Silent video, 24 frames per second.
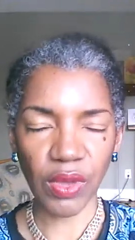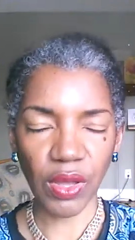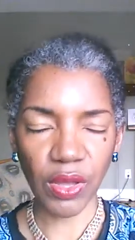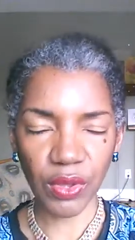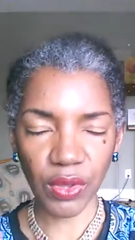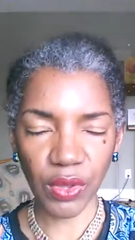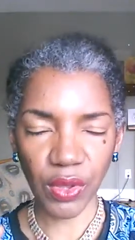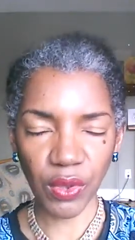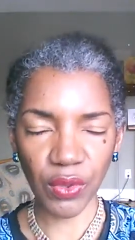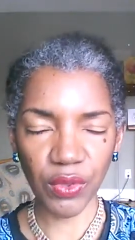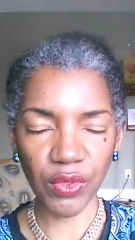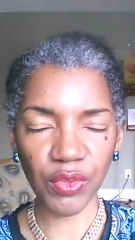I'll
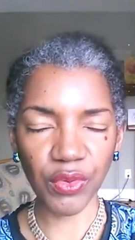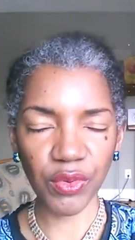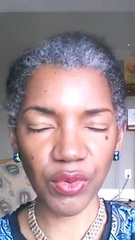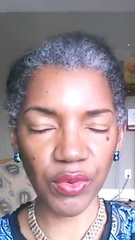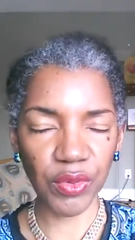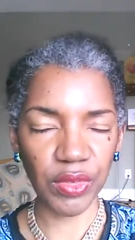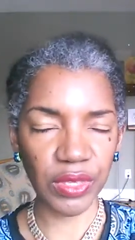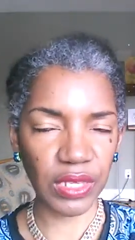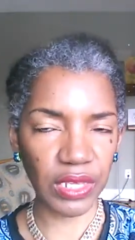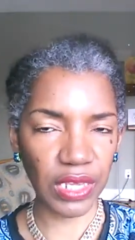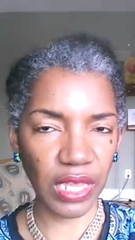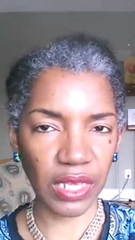go through
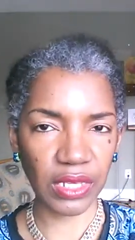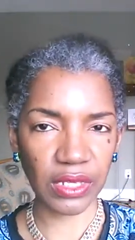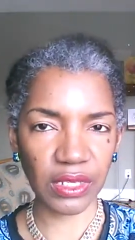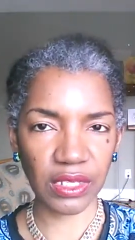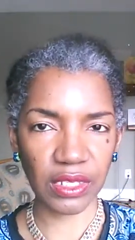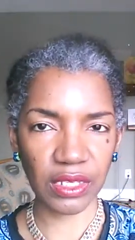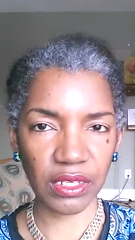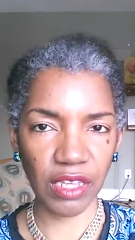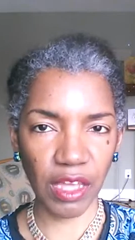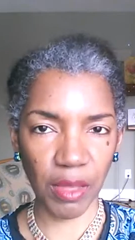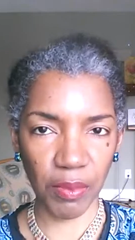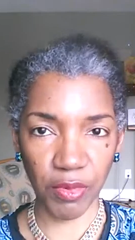in the
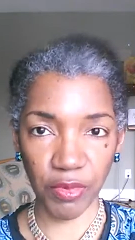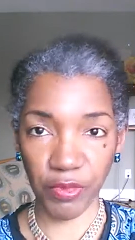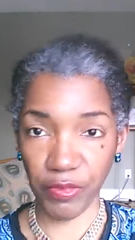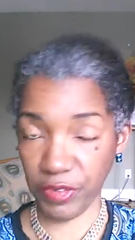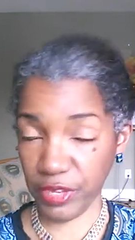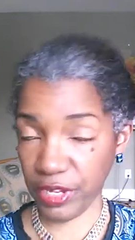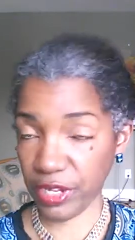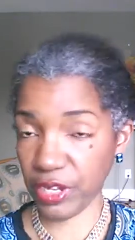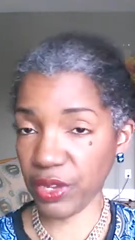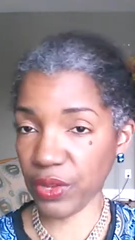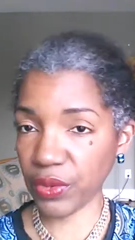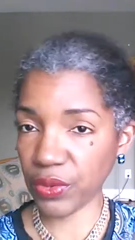next couple
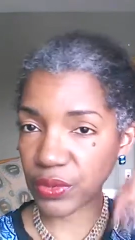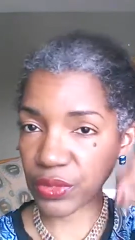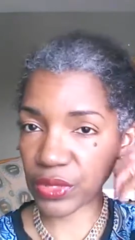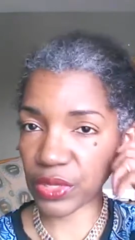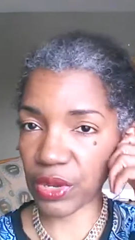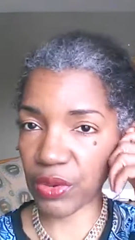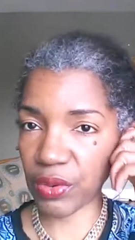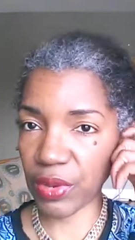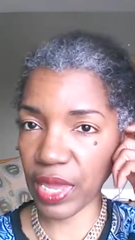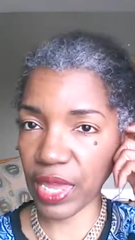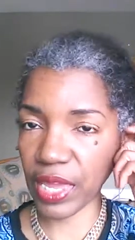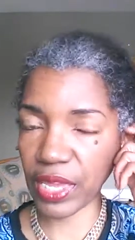videos,
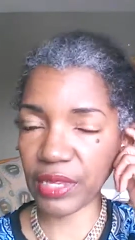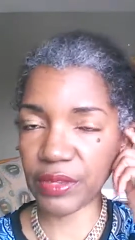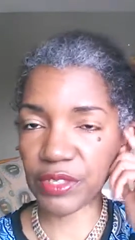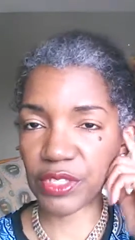okay?